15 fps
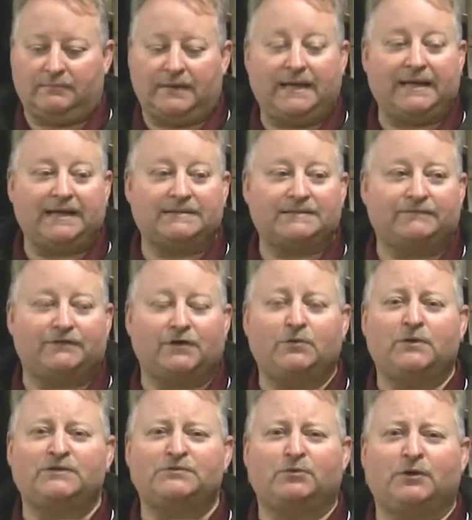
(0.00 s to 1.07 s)
I guess if it
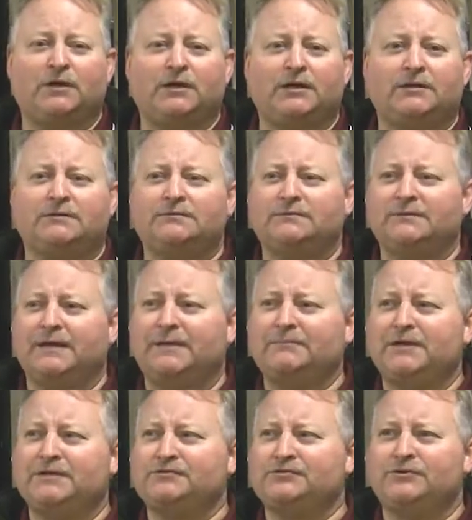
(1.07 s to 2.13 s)
quits working, I'm
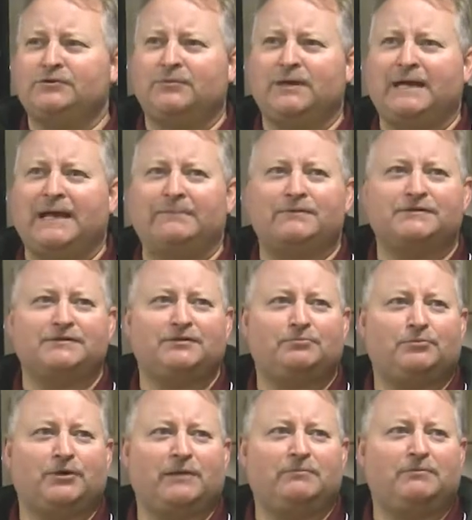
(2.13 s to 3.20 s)
not sure what happens. You
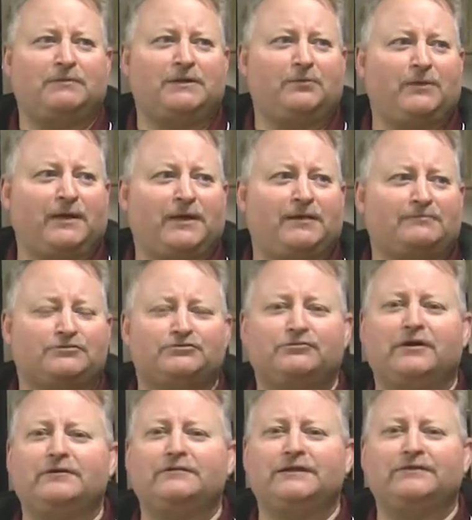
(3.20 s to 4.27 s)
probably wake up
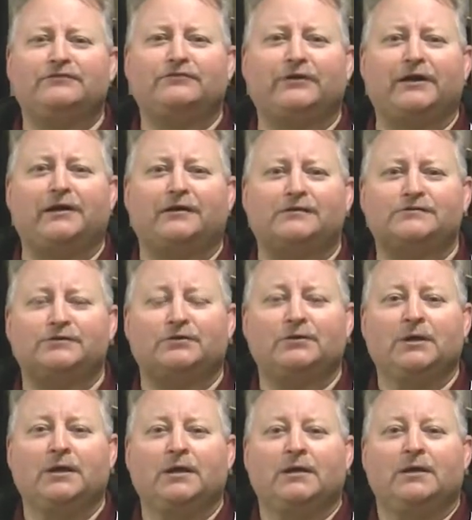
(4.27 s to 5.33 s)
struggling for air. So
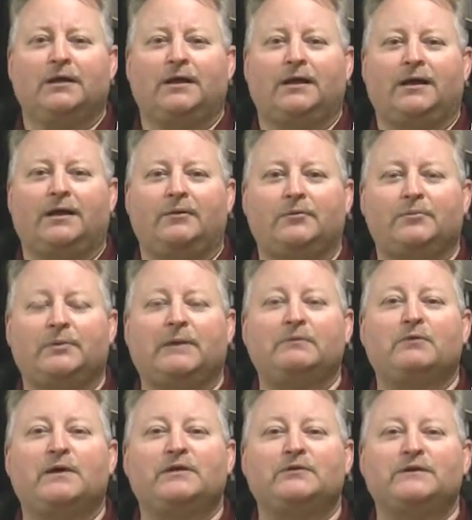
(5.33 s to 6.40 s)
we
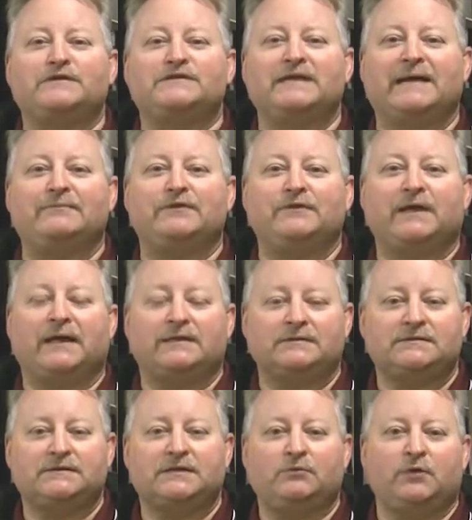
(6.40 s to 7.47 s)
probably want to examine that
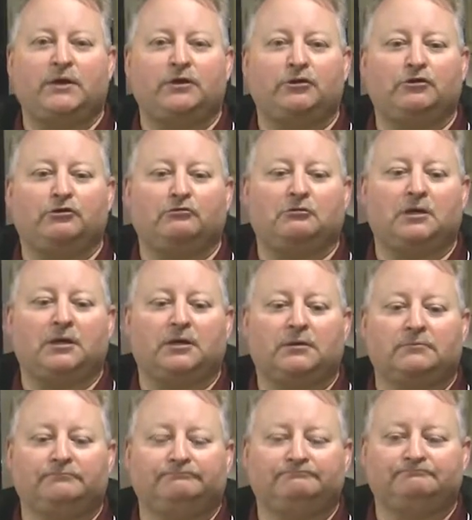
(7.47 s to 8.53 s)
and see what
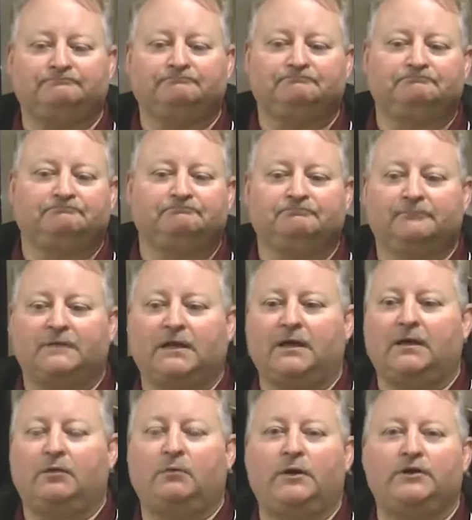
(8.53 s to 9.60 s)
your
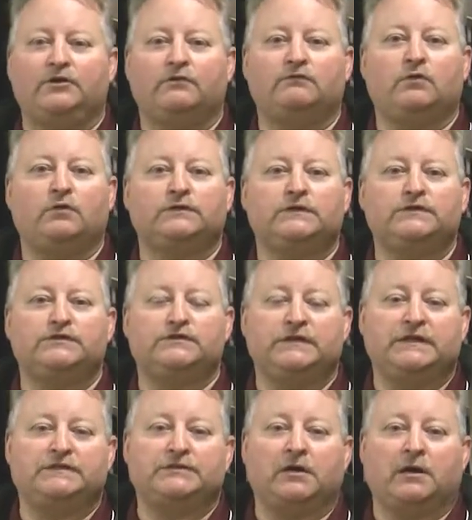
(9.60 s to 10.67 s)
voltage
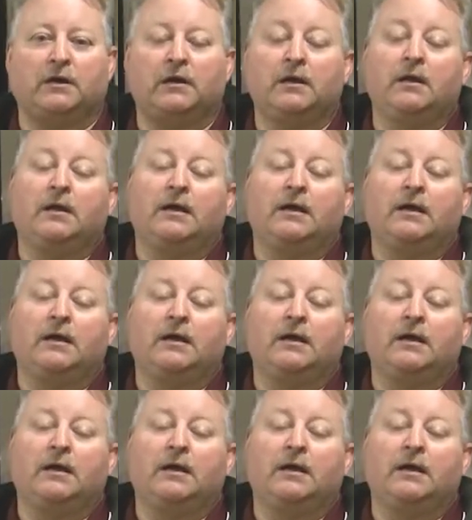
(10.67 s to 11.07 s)
needs are.